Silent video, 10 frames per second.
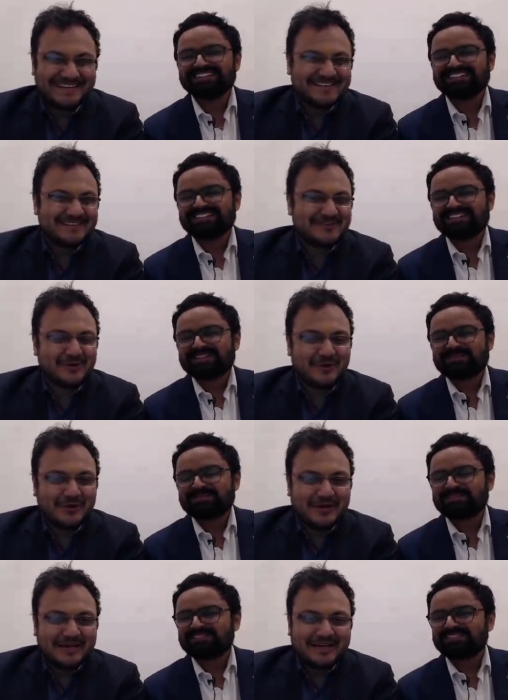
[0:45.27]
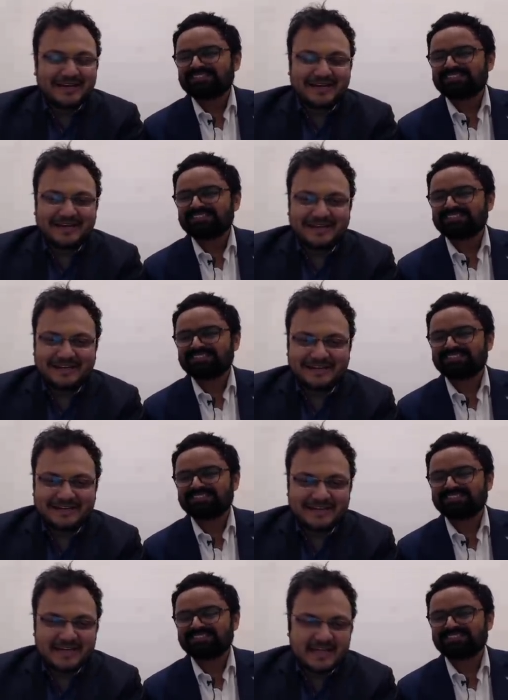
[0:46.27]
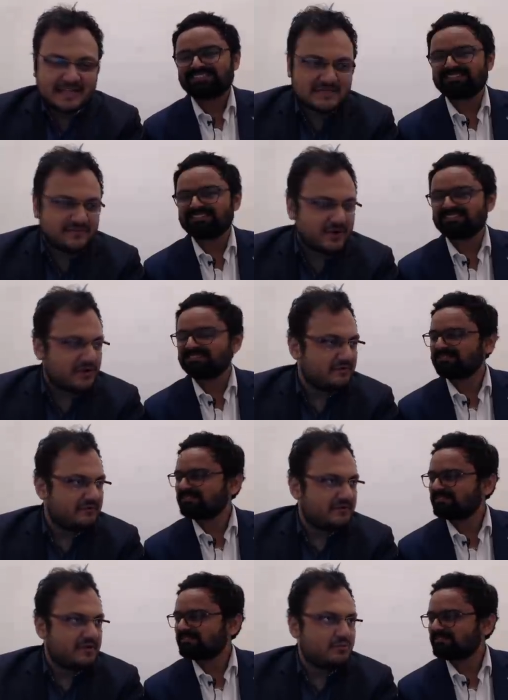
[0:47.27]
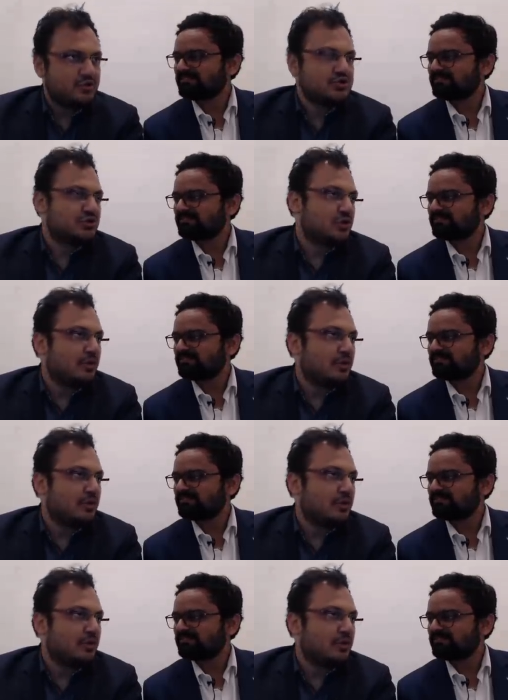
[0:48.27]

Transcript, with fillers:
Speaker 1: so uh, it's one of the most